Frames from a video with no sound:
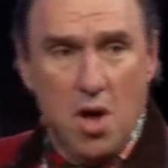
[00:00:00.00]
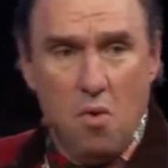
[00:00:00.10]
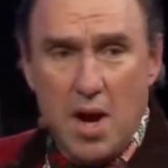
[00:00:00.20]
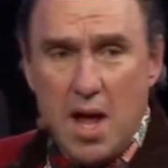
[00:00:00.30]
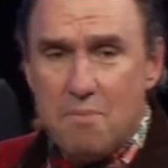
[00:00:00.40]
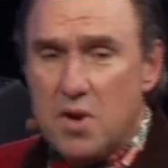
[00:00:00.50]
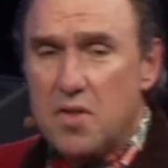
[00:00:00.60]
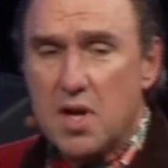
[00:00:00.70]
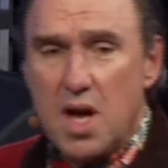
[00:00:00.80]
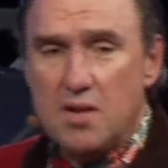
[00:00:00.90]
What happened to
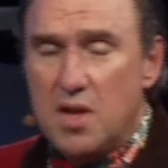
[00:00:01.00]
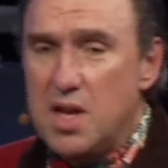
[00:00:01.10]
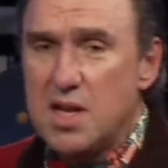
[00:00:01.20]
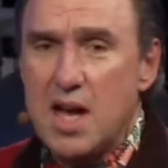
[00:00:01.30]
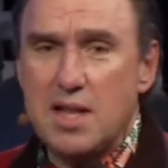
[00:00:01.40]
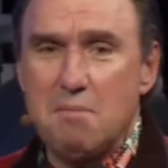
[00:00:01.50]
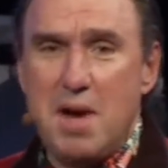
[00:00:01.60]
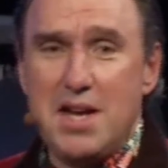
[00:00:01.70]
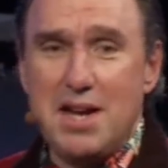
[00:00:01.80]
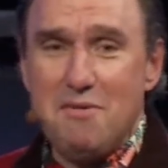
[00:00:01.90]
the guy? Did he take the
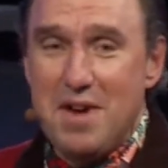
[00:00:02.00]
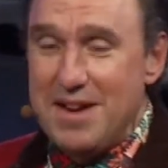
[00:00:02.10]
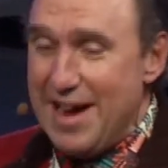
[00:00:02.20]
money and run?